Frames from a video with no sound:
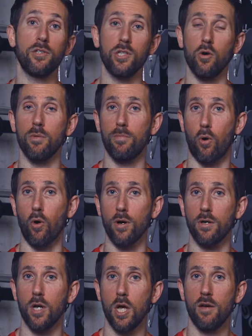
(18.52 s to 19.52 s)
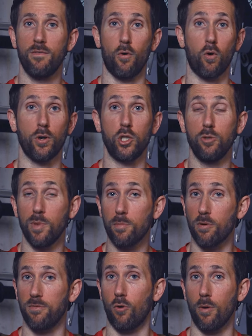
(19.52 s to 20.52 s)
so important for human
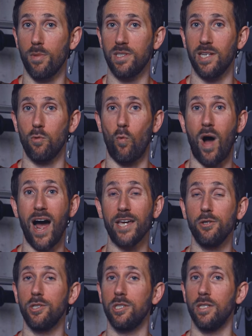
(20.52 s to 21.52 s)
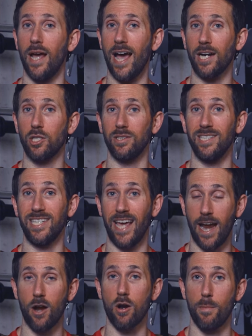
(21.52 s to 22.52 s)
performance and why you should actually
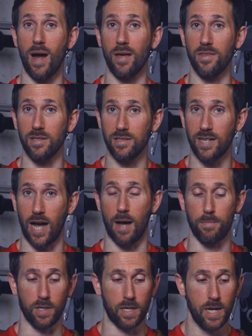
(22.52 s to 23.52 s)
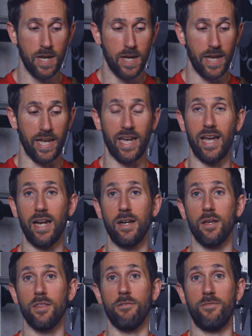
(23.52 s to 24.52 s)
care about this topic. And
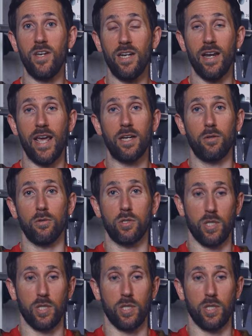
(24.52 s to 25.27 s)
the feet and ankles,